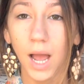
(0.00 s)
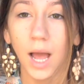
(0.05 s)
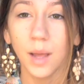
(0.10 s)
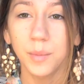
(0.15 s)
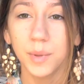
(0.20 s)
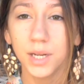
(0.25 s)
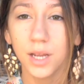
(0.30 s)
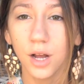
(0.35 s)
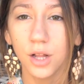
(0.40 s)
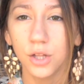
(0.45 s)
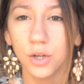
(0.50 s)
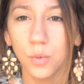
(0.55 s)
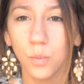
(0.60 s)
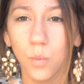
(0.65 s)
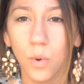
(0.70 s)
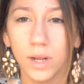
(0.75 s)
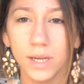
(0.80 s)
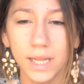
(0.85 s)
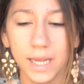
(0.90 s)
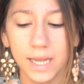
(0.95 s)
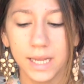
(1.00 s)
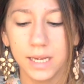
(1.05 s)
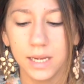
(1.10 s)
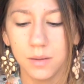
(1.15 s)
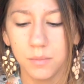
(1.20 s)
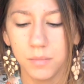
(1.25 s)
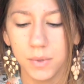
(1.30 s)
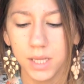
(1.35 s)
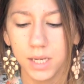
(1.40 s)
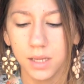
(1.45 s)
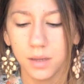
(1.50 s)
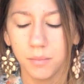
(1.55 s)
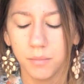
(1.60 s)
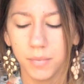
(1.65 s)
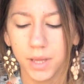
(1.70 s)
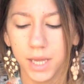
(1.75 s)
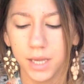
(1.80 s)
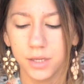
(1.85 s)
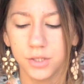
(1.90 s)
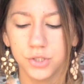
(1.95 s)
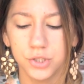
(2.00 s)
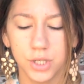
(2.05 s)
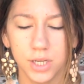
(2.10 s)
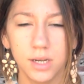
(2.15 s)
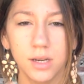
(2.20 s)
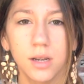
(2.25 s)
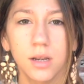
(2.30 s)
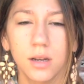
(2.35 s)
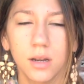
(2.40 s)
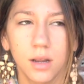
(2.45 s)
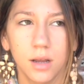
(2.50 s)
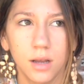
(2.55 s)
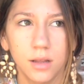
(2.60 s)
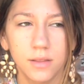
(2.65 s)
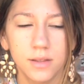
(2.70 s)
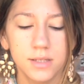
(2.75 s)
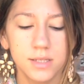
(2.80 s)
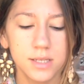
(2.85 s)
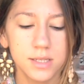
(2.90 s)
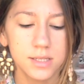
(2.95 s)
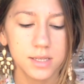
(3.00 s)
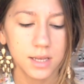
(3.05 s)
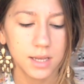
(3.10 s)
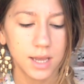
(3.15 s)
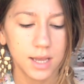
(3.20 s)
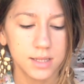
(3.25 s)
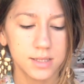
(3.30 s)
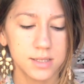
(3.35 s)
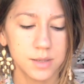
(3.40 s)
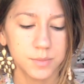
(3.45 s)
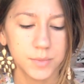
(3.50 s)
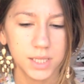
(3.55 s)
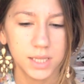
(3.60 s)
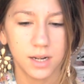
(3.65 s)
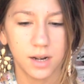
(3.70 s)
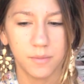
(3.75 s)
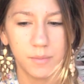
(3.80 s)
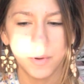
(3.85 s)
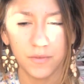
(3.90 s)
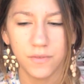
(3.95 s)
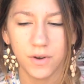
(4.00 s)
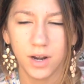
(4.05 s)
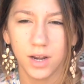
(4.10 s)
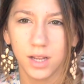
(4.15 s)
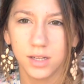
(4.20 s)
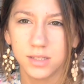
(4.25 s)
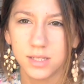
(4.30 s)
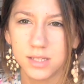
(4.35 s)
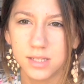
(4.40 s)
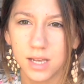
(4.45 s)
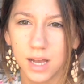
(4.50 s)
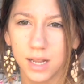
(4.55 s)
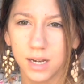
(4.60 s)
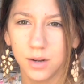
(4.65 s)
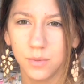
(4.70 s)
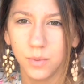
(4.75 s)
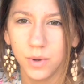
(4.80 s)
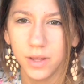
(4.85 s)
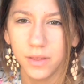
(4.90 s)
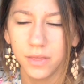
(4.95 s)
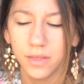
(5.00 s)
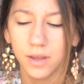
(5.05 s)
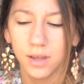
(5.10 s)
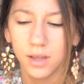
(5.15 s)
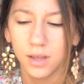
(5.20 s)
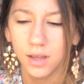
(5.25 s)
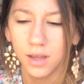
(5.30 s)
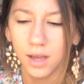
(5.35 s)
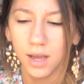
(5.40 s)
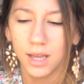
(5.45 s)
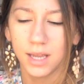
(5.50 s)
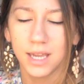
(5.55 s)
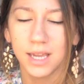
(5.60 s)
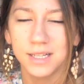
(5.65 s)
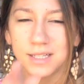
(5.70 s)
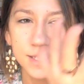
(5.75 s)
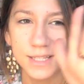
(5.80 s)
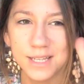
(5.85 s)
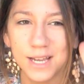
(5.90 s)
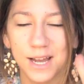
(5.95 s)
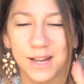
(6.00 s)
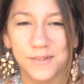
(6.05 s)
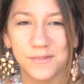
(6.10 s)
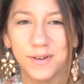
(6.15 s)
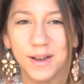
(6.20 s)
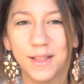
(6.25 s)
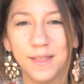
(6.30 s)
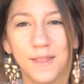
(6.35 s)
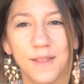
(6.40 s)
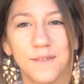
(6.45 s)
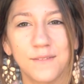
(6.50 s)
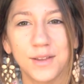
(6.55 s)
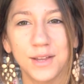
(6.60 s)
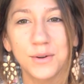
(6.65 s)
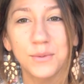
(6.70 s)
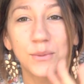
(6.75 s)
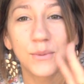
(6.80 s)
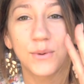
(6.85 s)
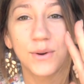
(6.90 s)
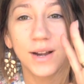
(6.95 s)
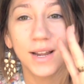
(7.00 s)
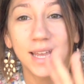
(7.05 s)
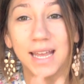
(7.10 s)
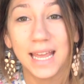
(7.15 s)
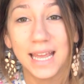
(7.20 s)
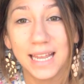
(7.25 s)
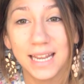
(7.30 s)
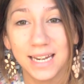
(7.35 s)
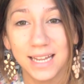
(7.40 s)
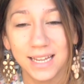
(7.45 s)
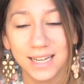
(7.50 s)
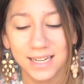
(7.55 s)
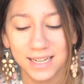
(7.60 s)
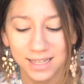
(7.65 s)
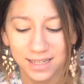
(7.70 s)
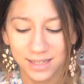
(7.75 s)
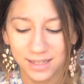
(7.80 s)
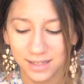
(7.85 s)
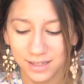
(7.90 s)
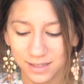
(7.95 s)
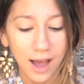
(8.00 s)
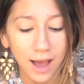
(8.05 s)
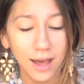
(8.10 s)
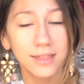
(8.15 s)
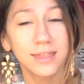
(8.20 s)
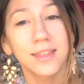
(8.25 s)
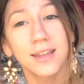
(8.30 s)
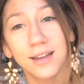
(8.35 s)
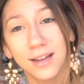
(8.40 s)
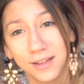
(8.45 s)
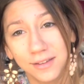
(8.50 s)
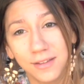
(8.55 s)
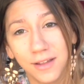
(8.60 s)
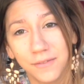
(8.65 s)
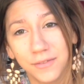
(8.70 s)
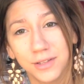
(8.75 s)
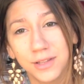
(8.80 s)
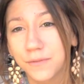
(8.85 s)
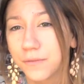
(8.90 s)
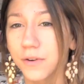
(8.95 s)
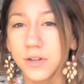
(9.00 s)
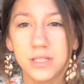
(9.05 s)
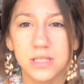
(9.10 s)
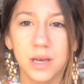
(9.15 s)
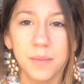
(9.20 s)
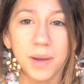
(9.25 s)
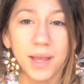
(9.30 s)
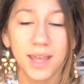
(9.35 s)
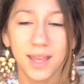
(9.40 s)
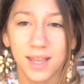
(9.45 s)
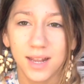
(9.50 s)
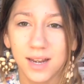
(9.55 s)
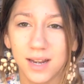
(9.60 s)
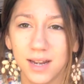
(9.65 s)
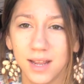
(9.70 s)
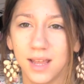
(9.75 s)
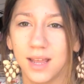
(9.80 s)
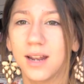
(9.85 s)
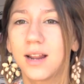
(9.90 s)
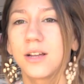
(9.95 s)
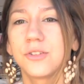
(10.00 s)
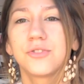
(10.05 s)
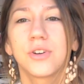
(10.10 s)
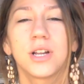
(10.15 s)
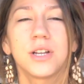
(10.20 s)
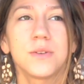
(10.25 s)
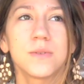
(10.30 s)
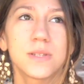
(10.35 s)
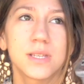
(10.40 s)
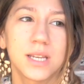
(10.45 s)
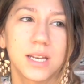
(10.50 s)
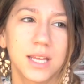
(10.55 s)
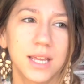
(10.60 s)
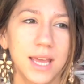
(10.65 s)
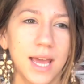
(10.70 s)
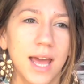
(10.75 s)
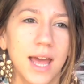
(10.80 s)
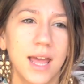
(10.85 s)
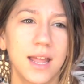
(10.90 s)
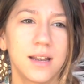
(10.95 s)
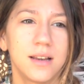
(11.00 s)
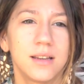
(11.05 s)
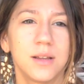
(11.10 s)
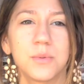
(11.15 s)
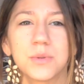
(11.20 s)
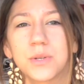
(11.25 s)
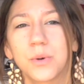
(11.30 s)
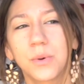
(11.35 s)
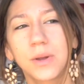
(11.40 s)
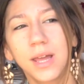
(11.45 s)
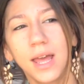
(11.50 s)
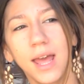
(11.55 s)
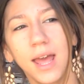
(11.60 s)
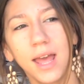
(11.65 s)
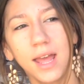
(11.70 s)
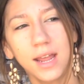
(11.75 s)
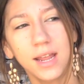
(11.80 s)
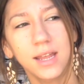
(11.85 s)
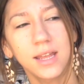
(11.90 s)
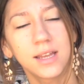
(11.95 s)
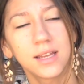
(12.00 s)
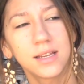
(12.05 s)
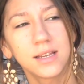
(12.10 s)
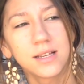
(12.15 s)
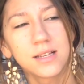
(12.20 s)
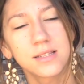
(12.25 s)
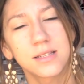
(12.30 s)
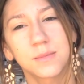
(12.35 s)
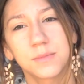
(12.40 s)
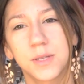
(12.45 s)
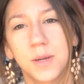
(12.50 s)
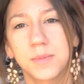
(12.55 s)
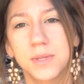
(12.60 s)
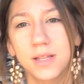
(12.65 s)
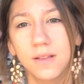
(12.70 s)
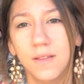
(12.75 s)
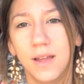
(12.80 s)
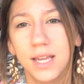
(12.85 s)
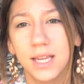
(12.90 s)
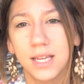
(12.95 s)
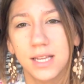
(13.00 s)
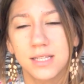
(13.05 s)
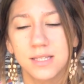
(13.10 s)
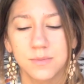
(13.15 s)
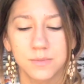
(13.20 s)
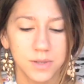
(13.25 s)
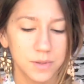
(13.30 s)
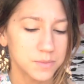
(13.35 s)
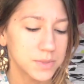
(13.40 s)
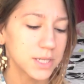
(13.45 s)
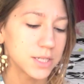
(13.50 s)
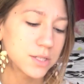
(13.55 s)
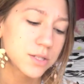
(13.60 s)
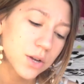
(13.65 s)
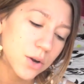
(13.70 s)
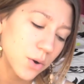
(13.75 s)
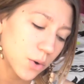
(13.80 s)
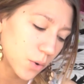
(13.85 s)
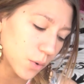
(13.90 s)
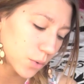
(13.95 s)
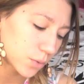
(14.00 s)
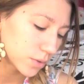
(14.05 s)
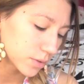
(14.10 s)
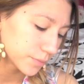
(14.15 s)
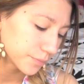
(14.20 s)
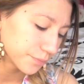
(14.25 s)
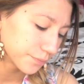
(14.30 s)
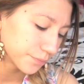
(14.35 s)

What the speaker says: I'm in color 180 medium beige, and this is again something that I've been very undecided with. I can't decide if I love it or I hate it. I think I love it. The first time I hated it. I tried using it again. It was okay. Sometimes I like it, sometimes I don't.